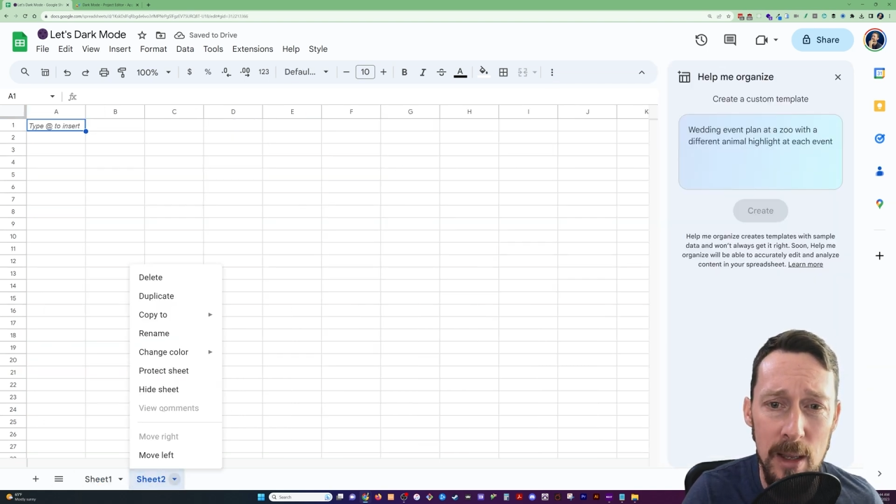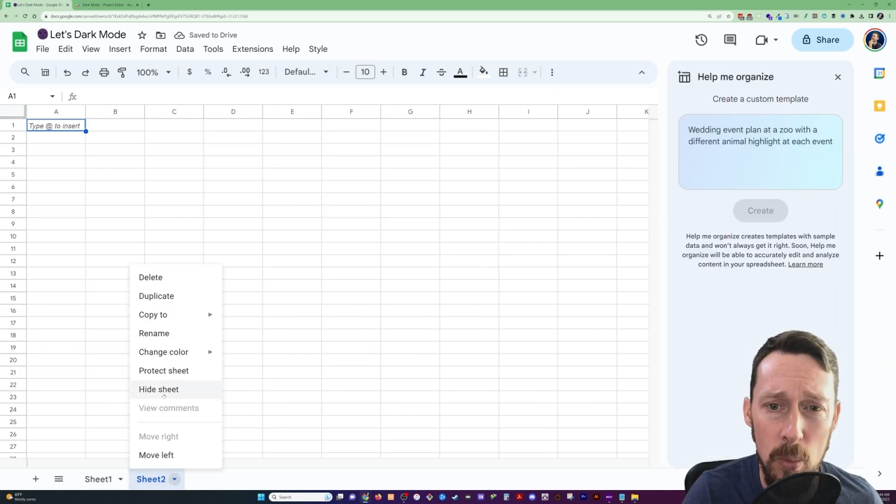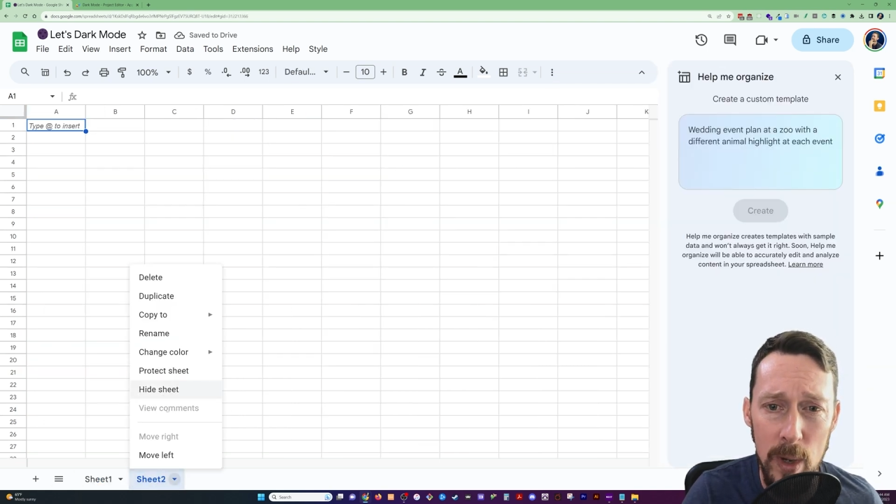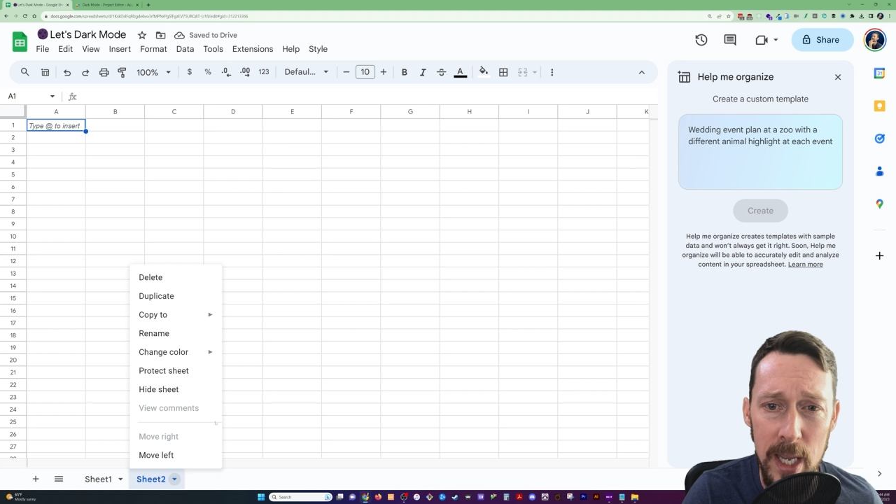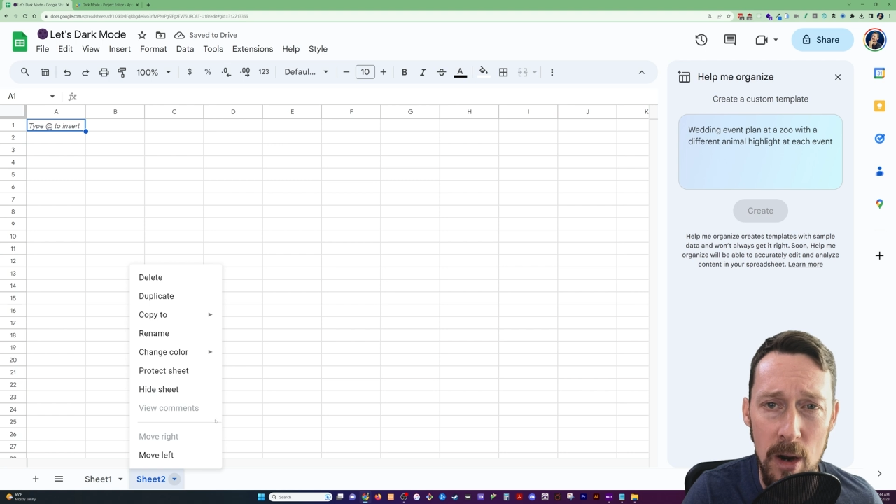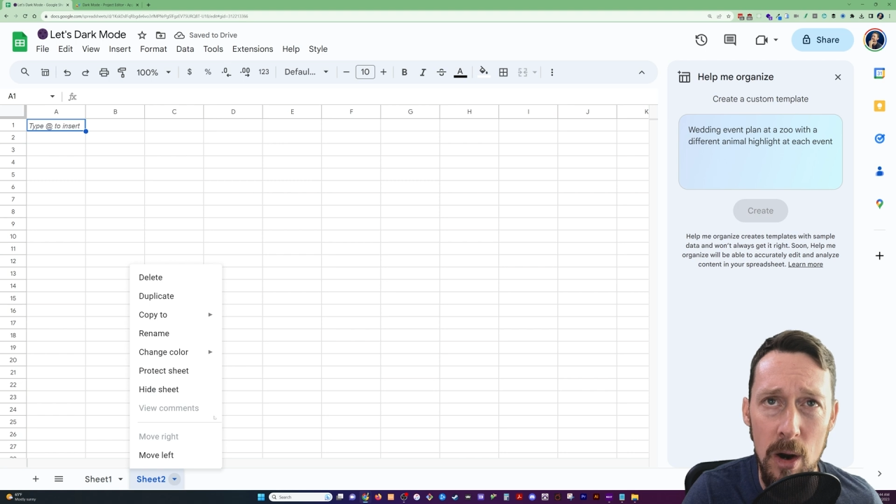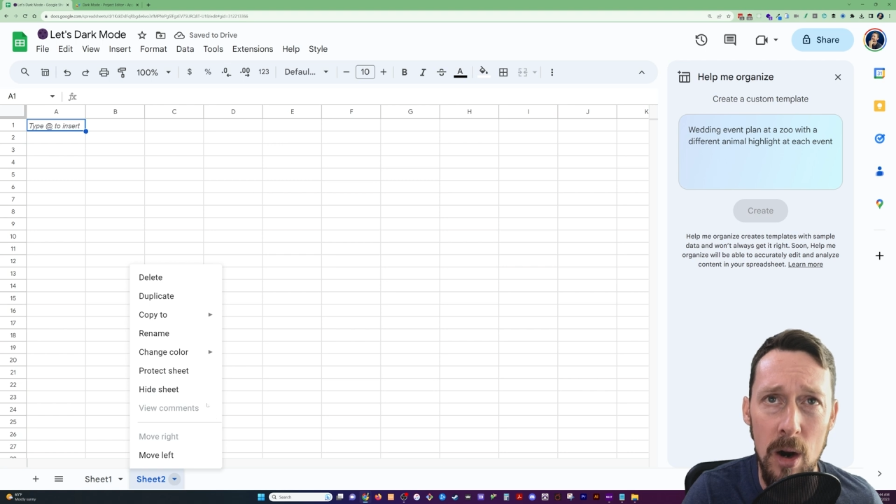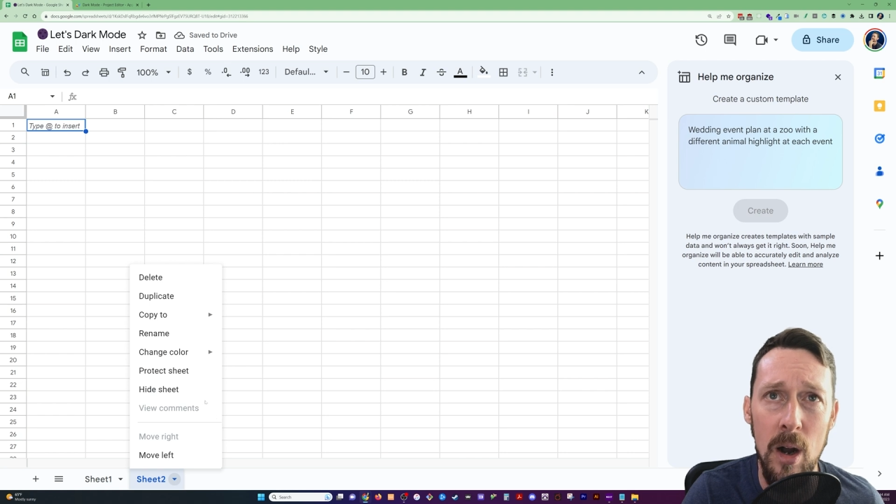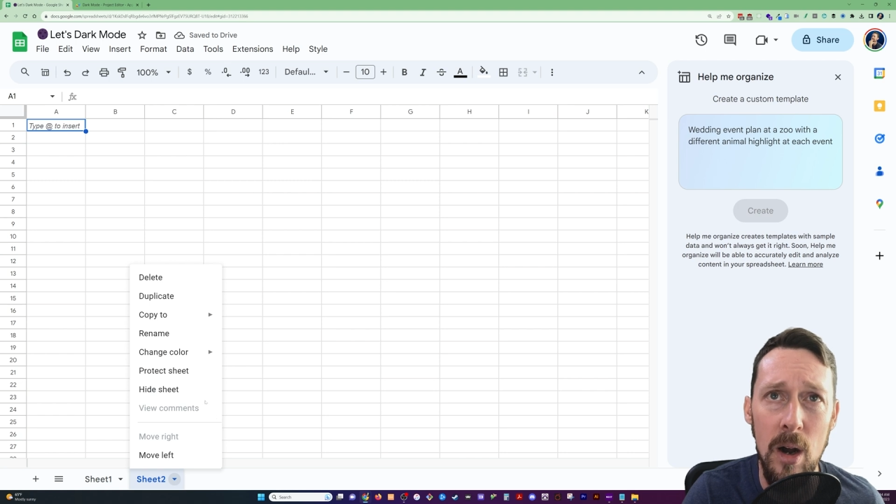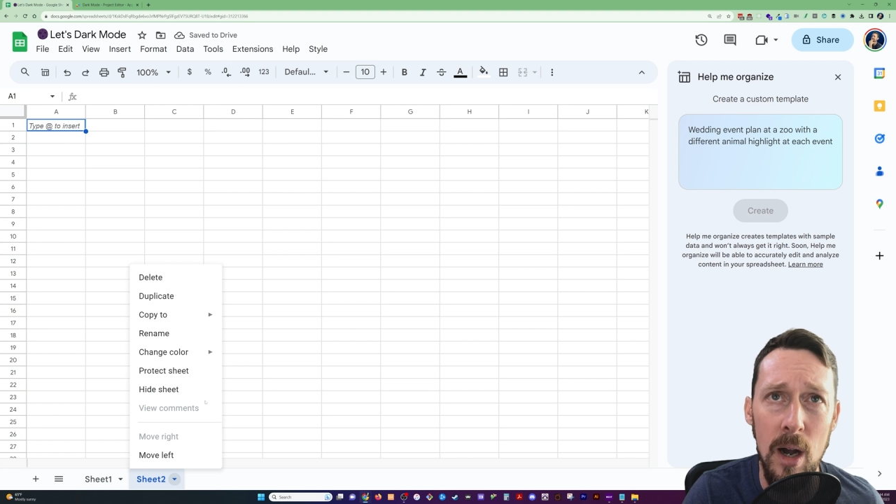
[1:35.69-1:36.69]
that we are
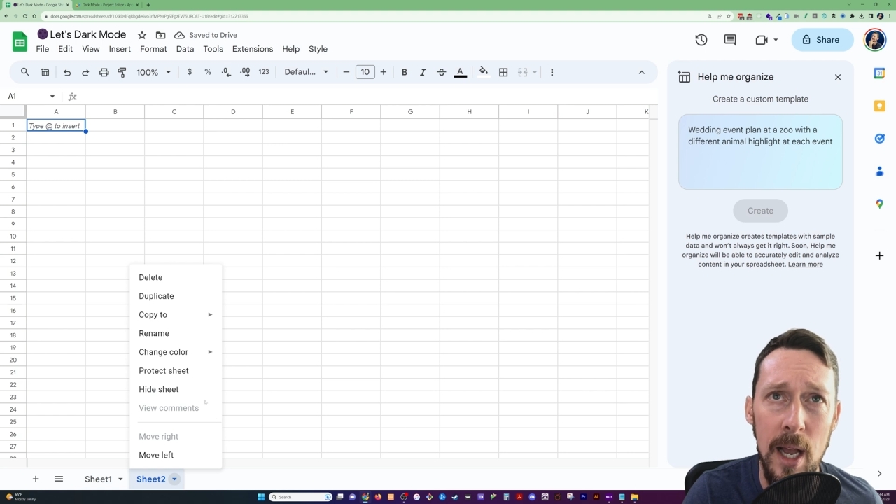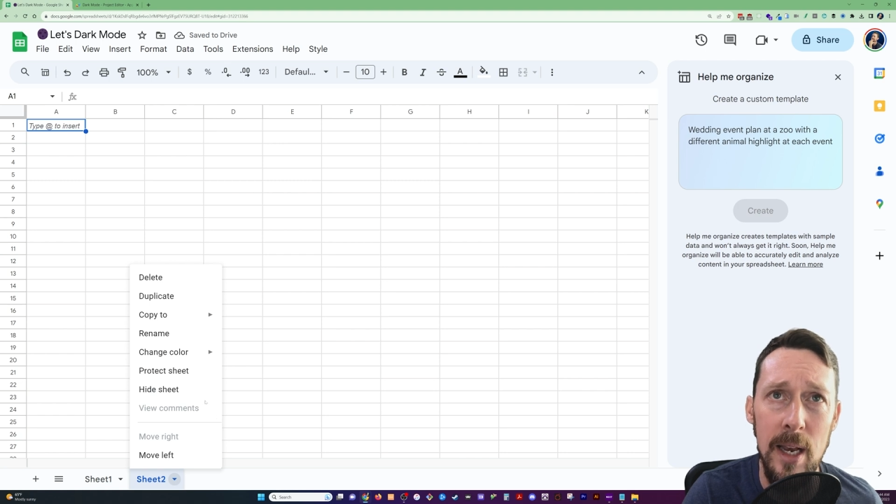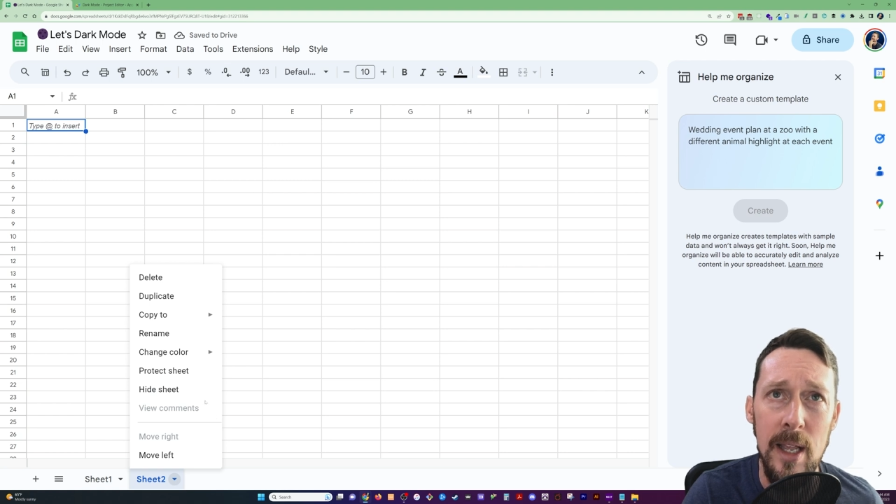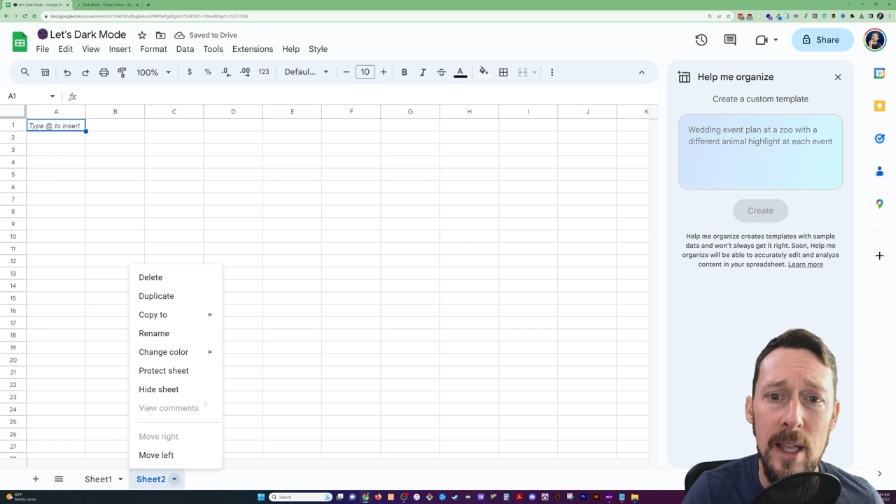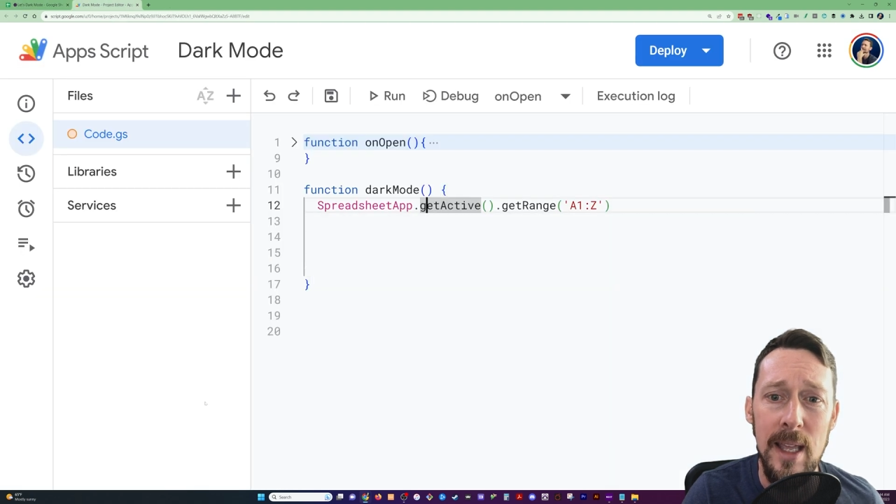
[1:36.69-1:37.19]
on